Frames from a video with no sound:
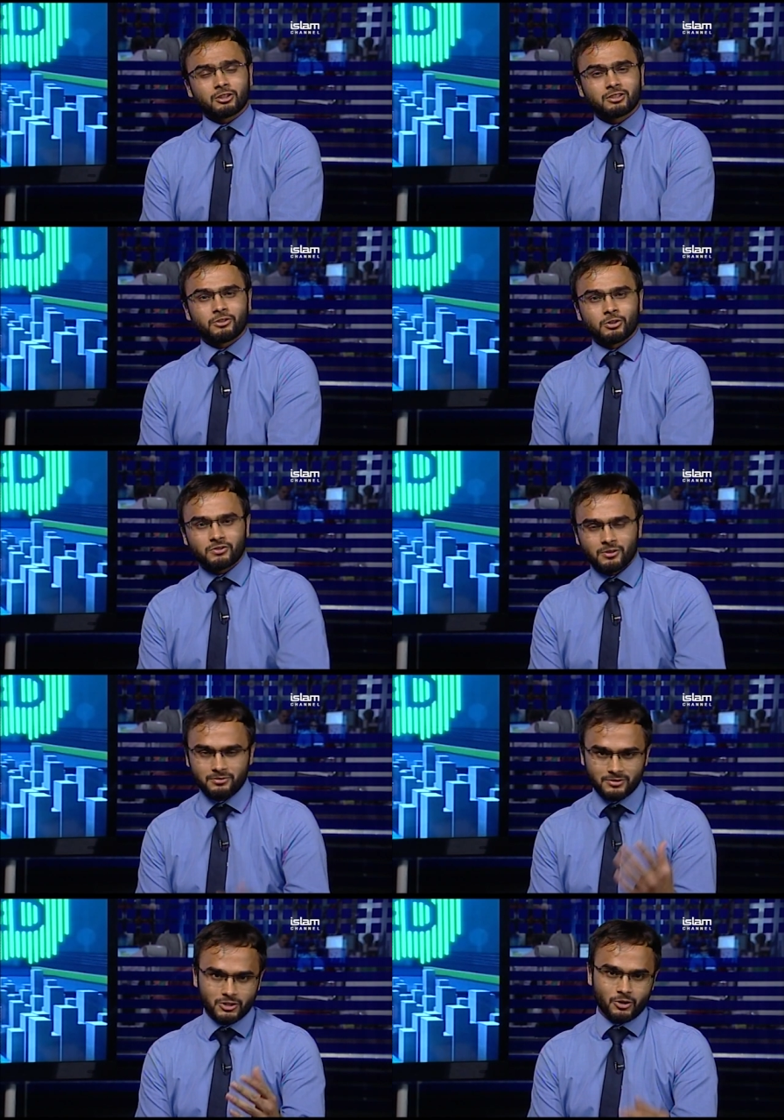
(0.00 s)
Dr. Volz
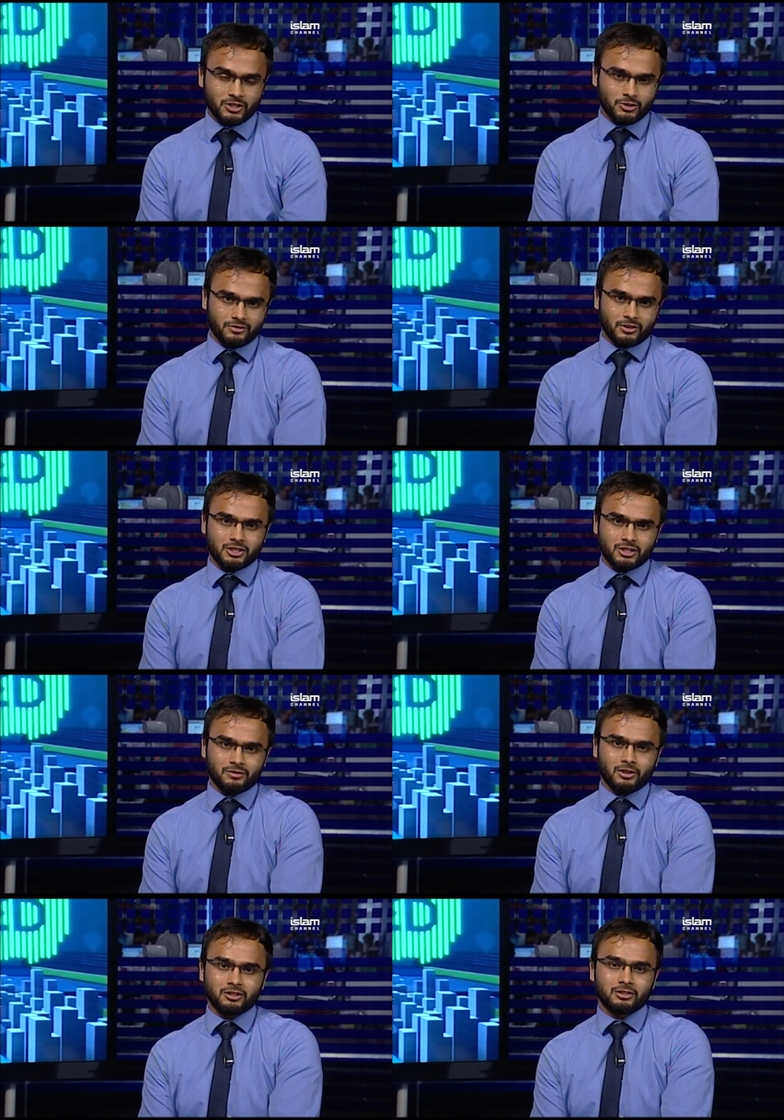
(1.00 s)
from SOAS University
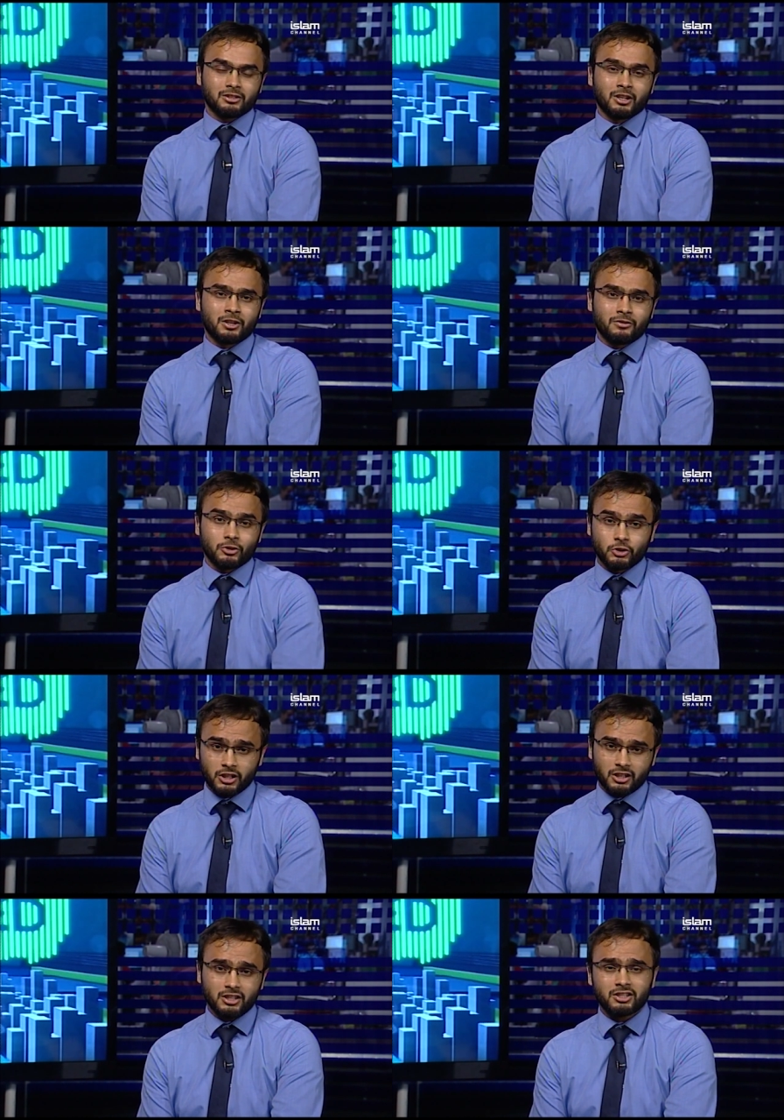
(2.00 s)
of London for
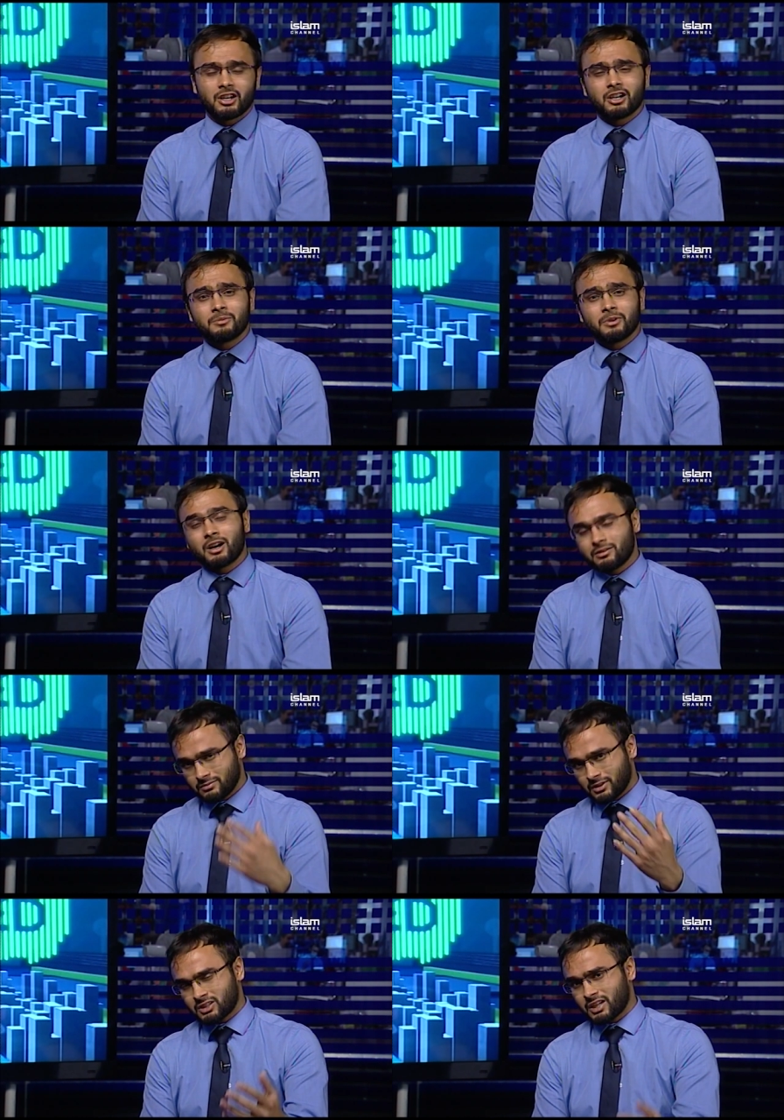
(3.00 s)
joining us. Uh, but
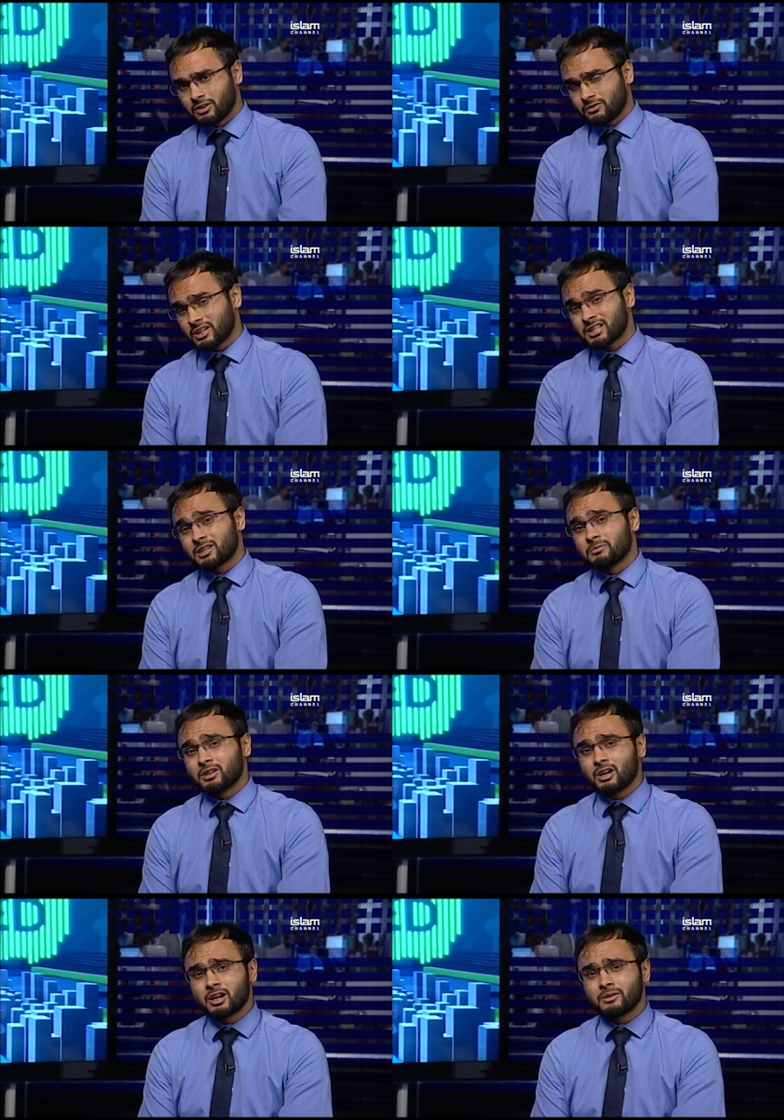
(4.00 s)
that's the end of this
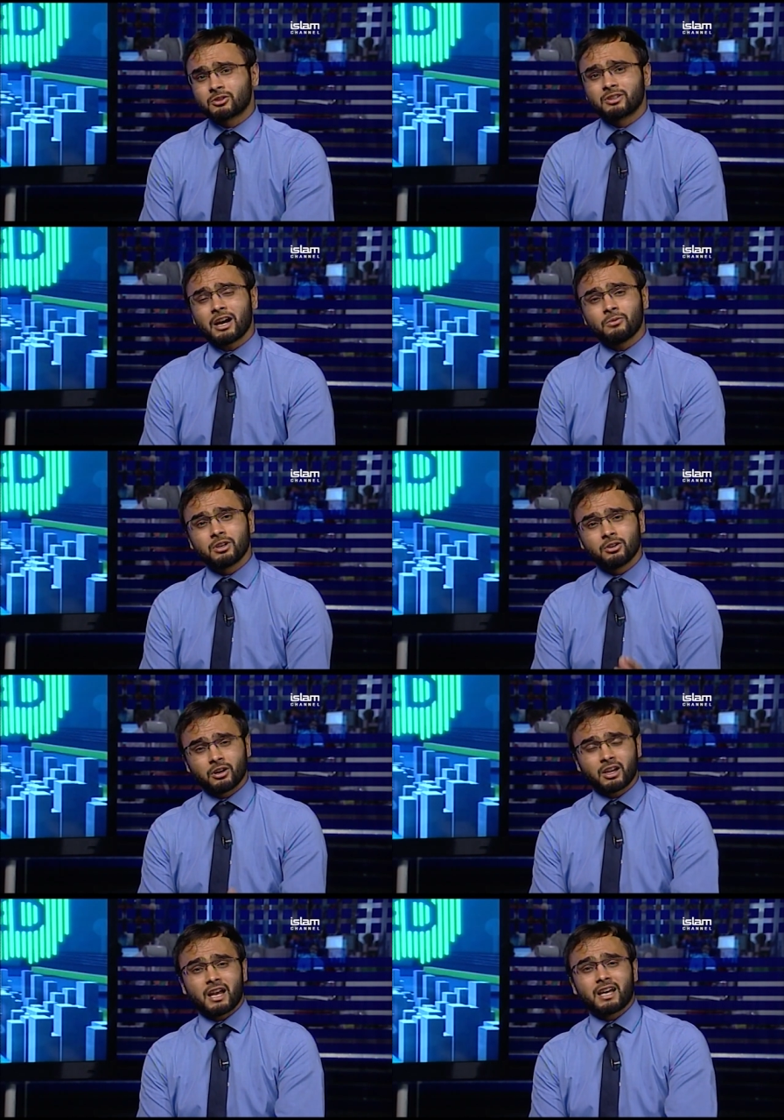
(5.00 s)
segment. Uh, so now we
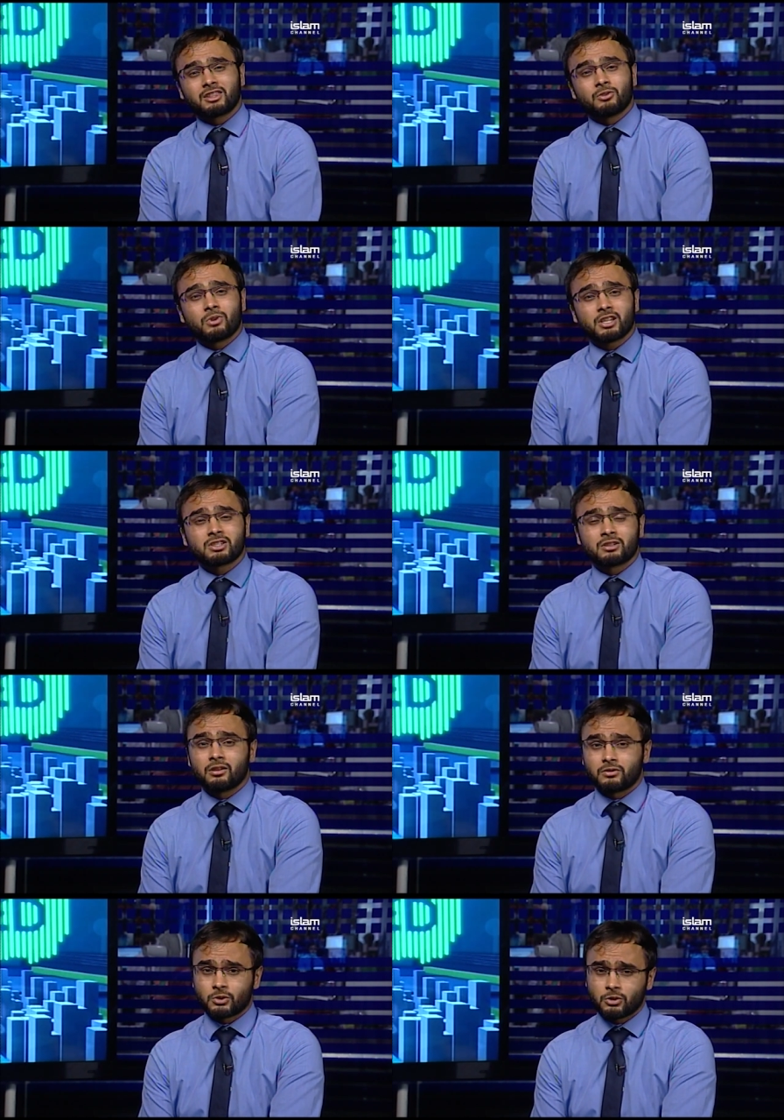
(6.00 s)
look at the rest
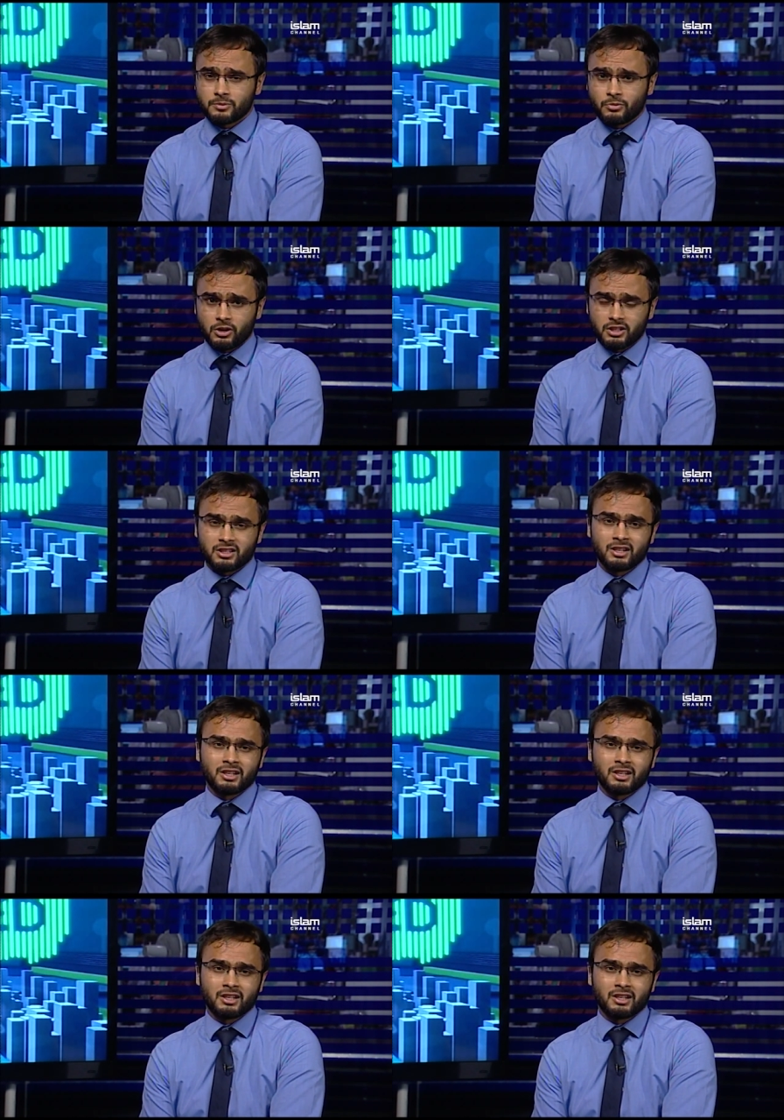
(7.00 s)
of the talking points